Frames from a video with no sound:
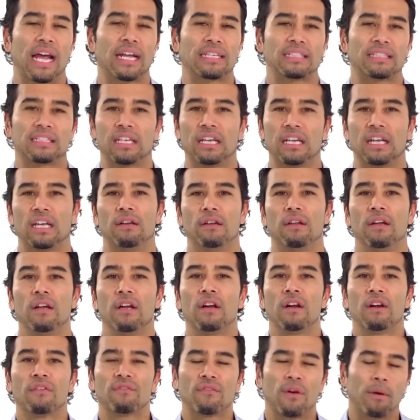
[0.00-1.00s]
I did
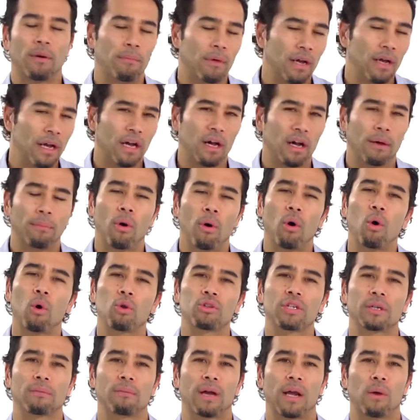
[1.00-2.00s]
from
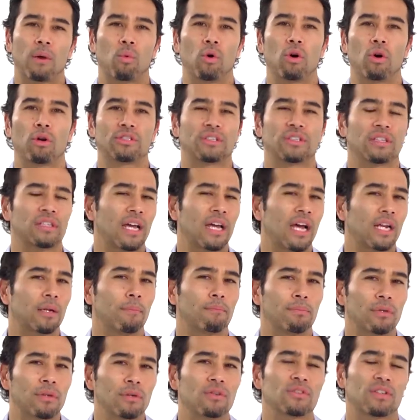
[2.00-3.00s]
upholding my word, to not
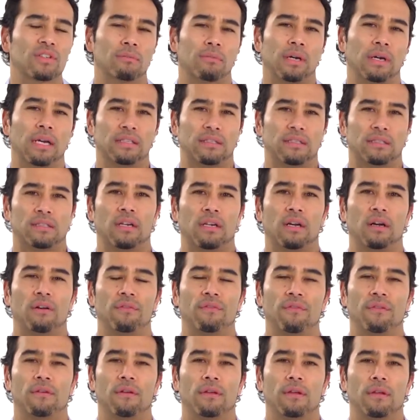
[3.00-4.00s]
abusing
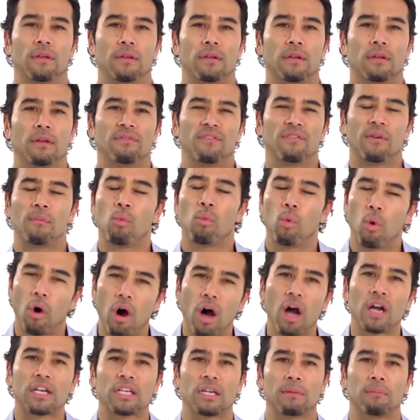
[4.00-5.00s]
myself, from
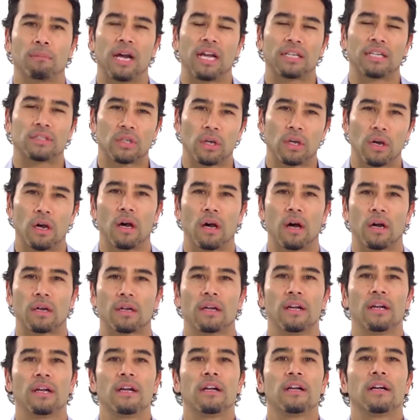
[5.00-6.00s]
walking my
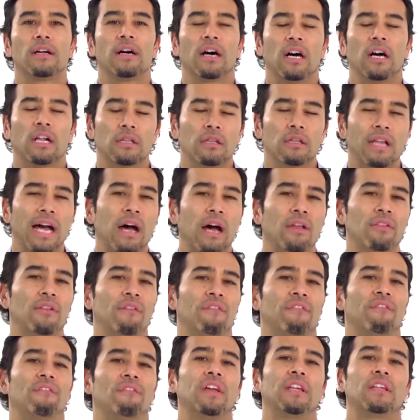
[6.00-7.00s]
talk, allowed the
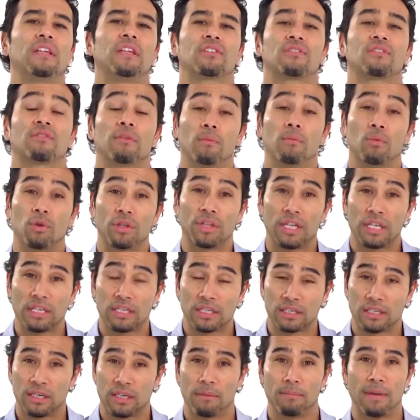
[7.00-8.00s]
fitness from within
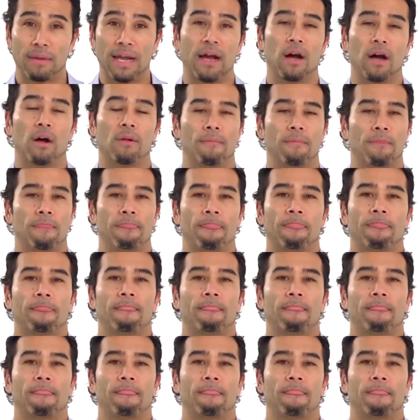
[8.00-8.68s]
to come out.